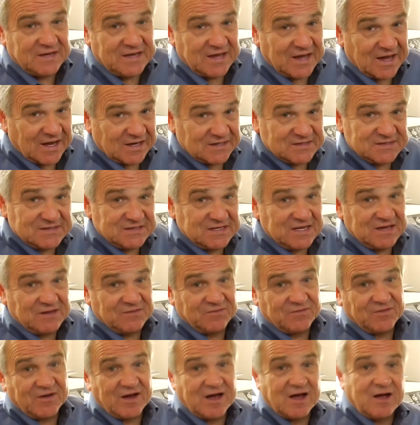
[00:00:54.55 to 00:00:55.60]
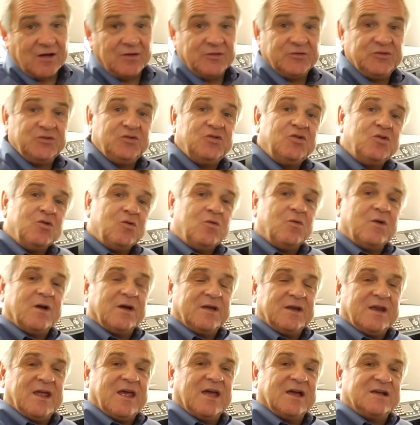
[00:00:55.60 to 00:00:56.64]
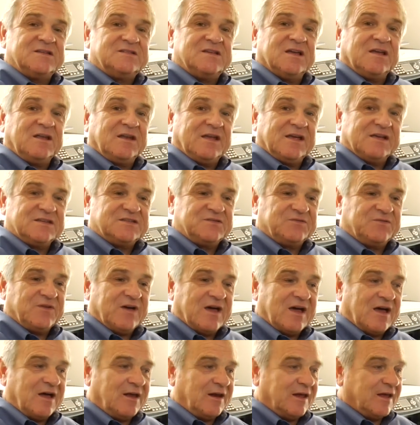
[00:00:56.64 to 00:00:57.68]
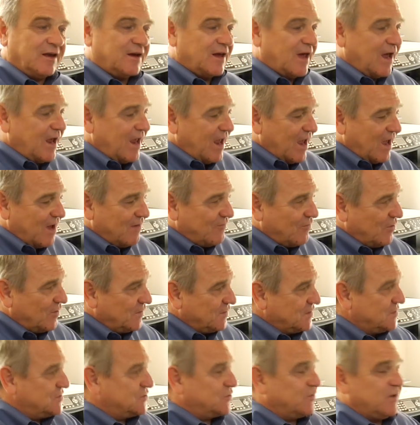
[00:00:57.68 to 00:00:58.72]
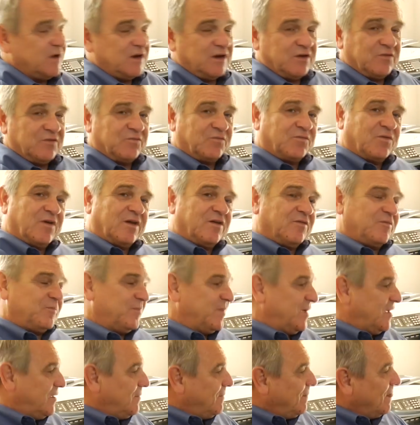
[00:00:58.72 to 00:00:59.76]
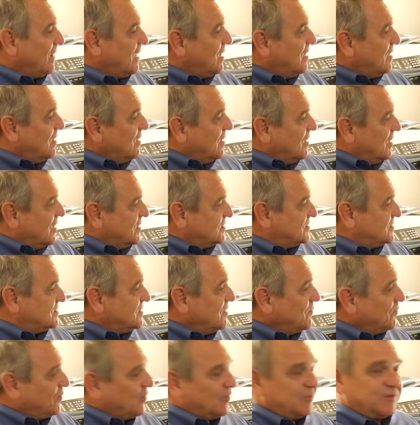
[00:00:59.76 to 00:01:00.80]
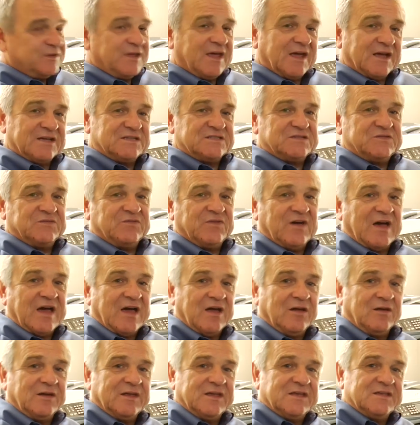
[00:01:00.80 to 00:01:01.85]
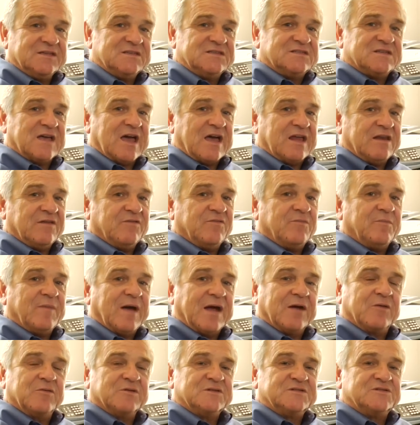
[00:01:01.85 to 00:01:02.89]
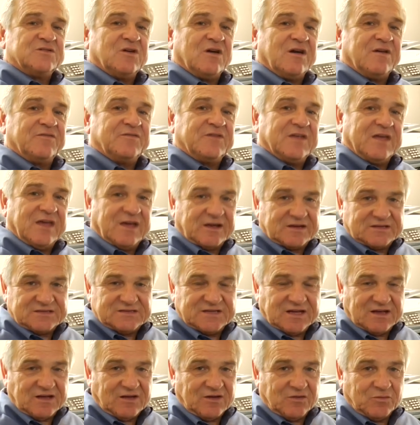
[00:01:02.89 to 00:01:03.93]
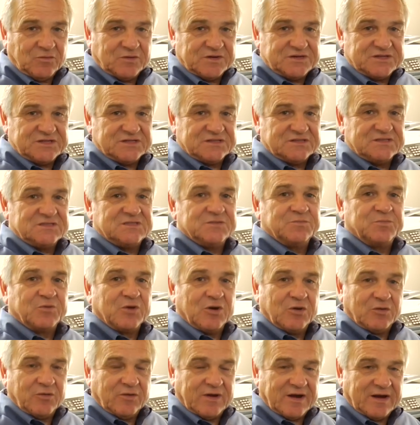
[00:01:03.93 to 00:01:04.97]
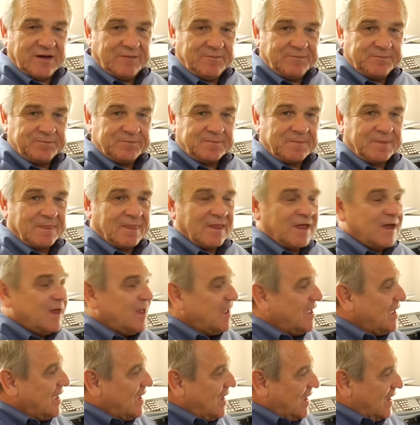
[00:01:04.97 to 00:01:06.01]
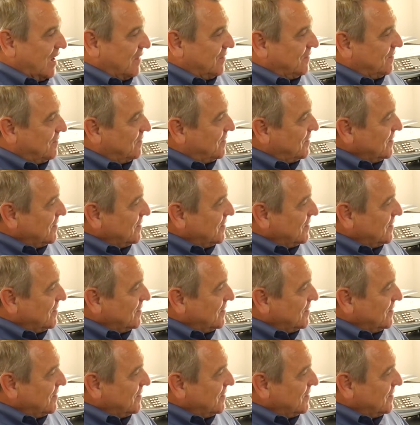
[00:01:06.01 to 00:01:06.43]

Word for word: TXT file to an XLS file and I have on the screen in front of me a simple text file inside of Microsoft Excel which is the program and